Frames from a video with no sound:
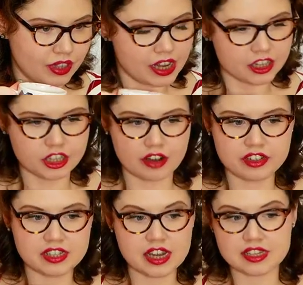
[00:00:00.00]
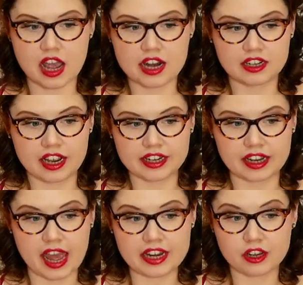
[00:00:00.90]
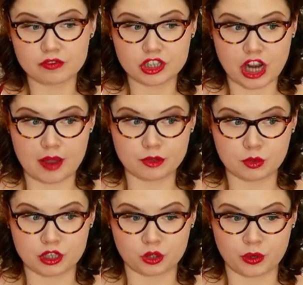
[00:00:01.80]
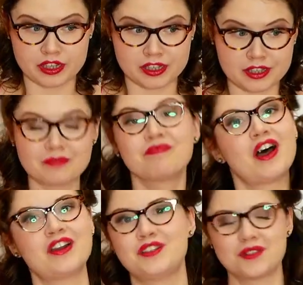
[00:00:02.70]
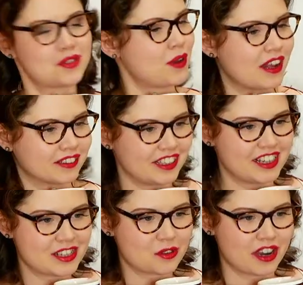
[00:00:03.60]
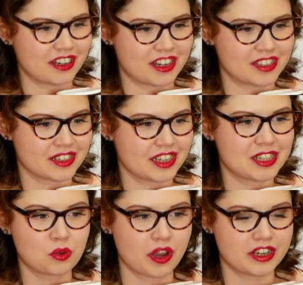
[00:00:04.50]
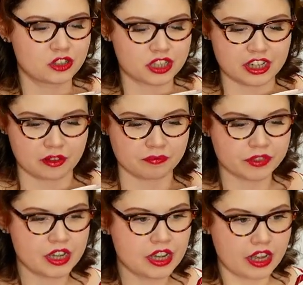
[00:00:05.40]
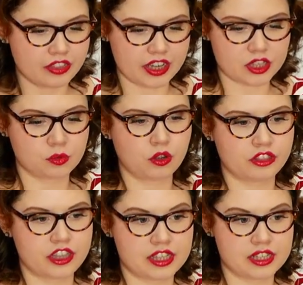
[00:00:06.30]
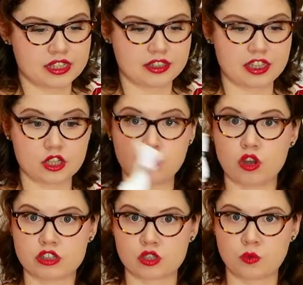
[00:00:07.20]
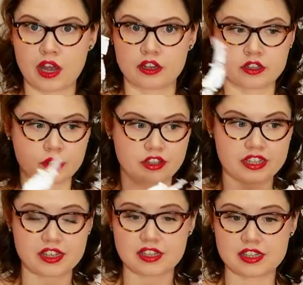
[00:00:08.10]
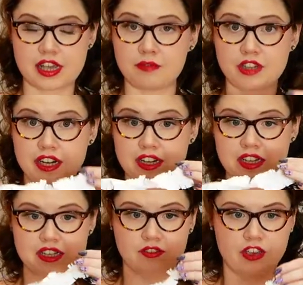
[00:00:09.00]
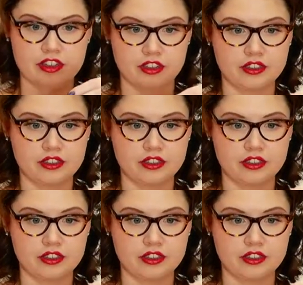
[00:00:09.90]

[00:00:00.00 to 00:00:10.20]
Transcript: Sherry says, I like any of the shapes with a twist. I do as well. It is quite nice. It's quite interesting. And that's what this was as well. So this is the same technique as the feather,